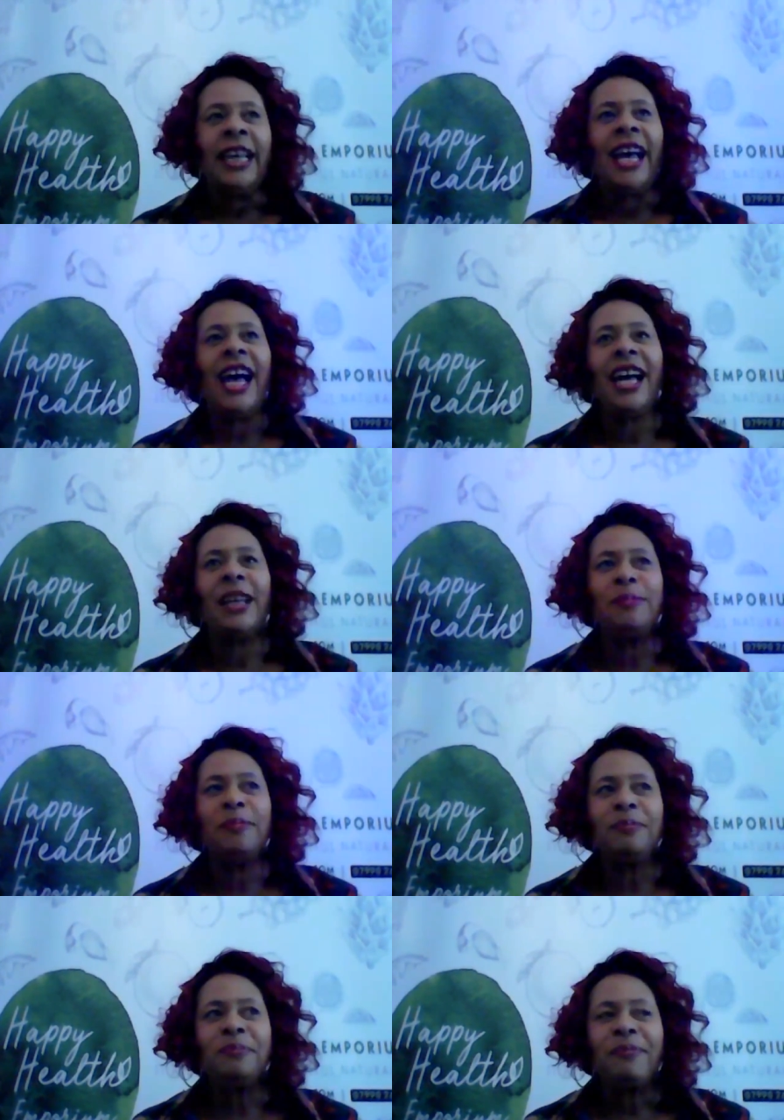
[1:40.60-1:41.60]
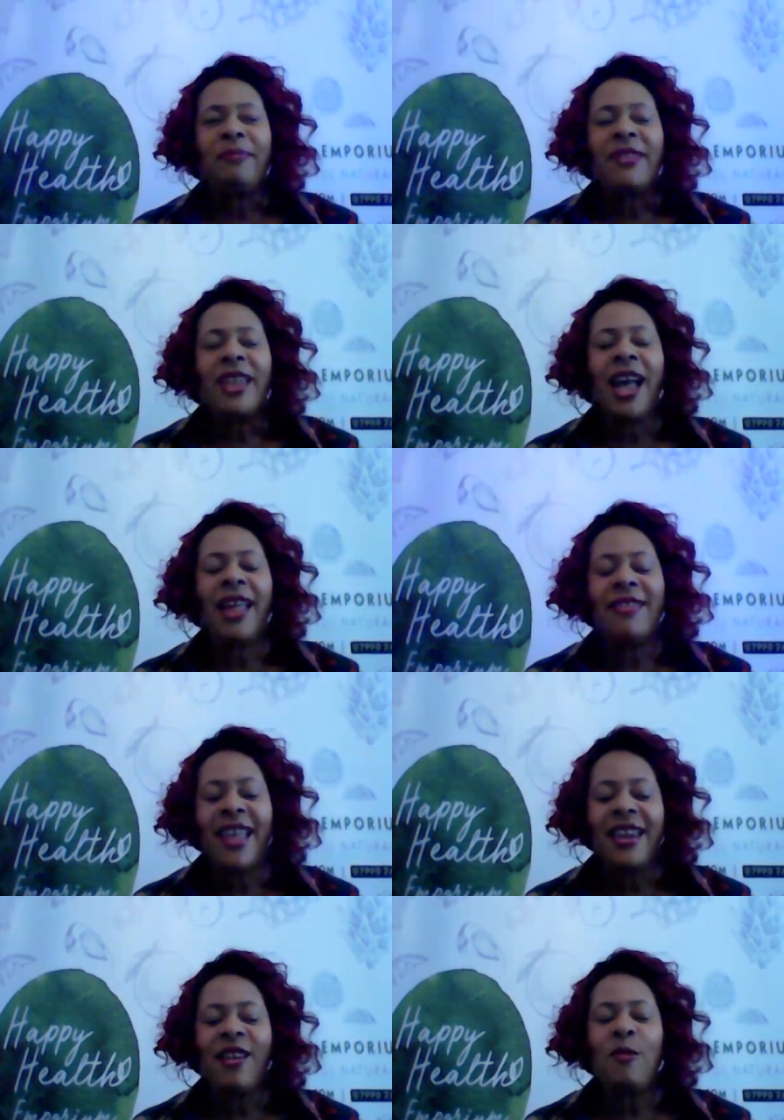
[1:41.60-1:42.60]
Um, and
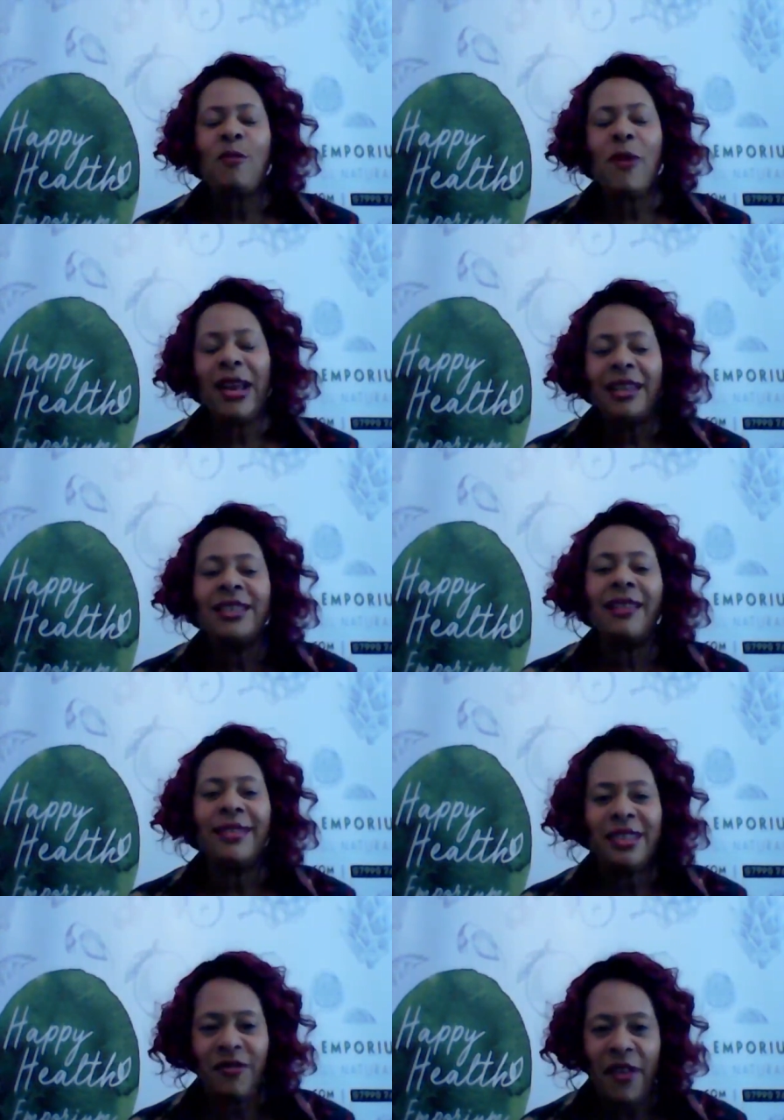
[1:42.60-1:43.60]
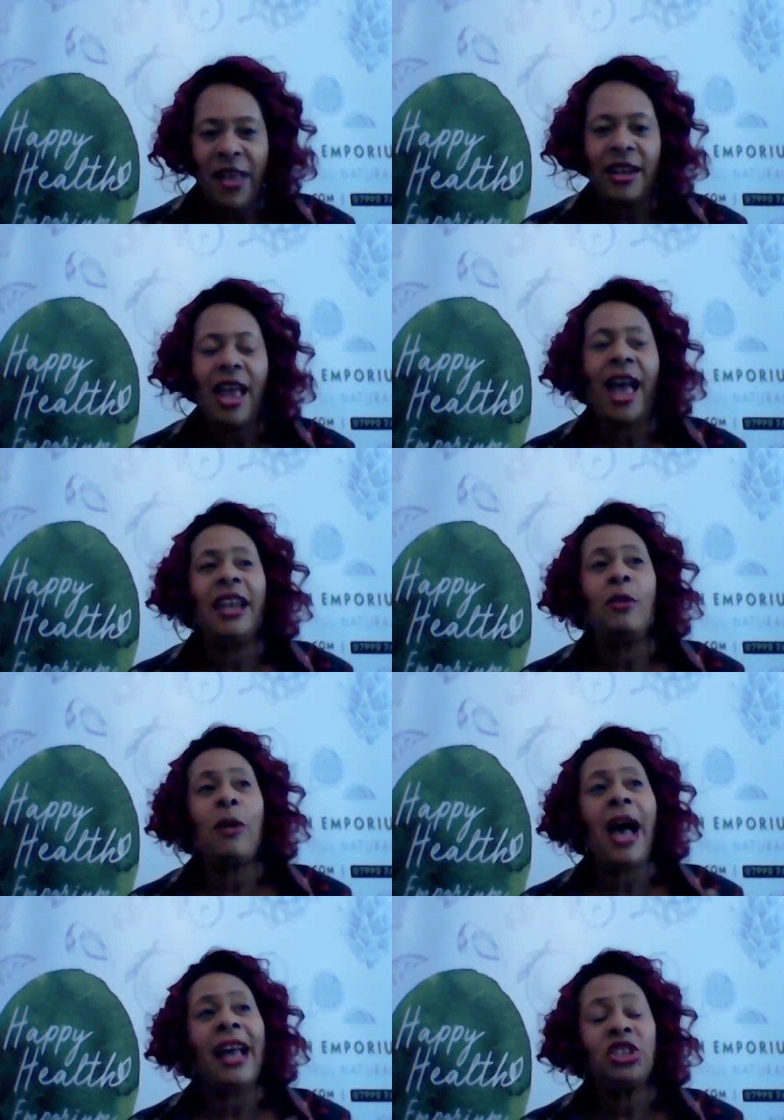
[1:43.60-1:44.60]
then I went and done this event, and it
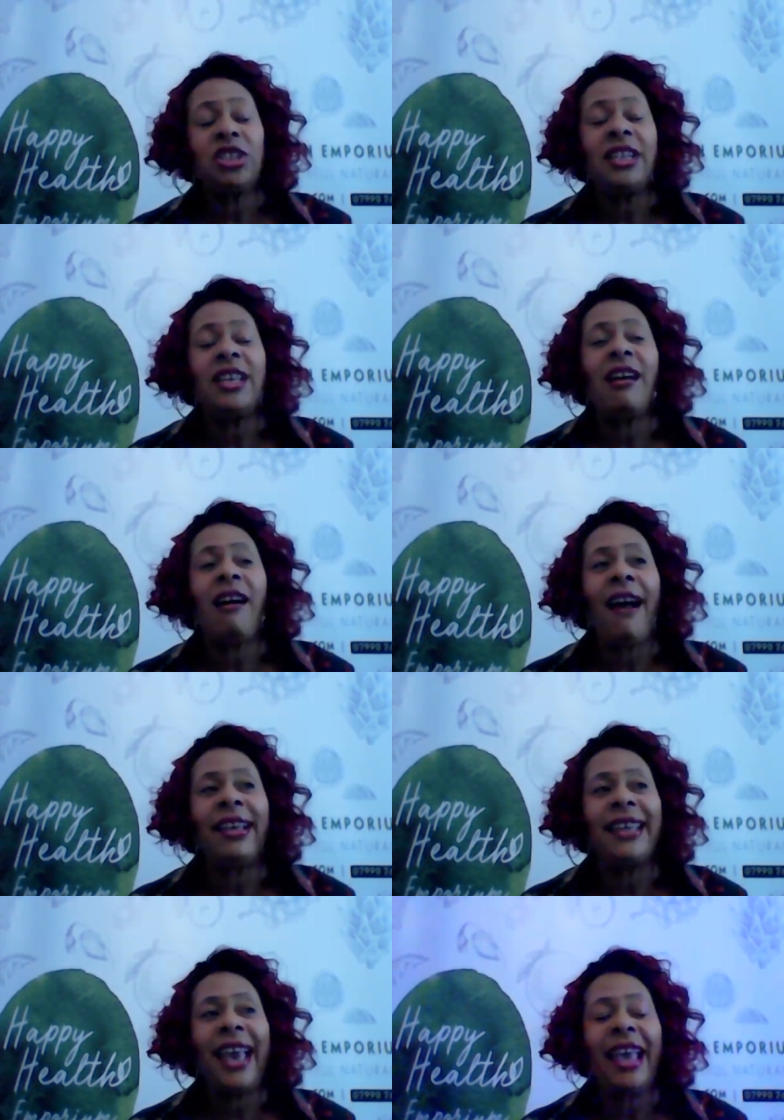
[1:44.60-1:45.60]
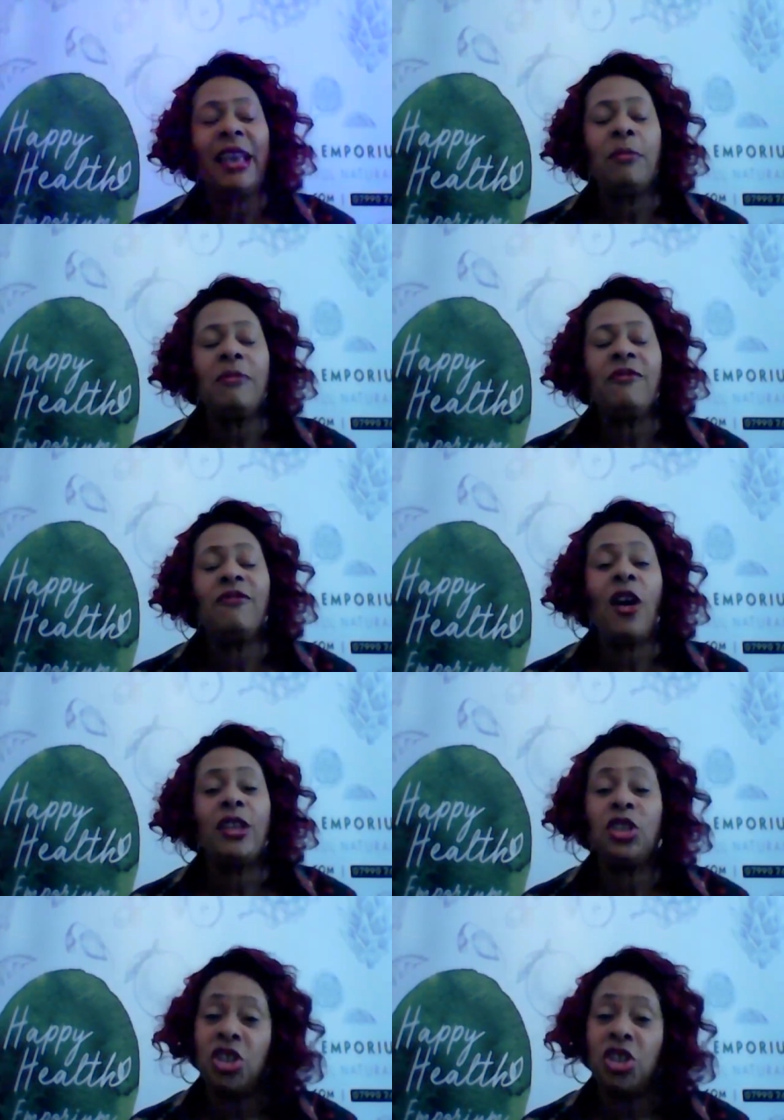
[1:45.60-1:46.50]
actually, I came first.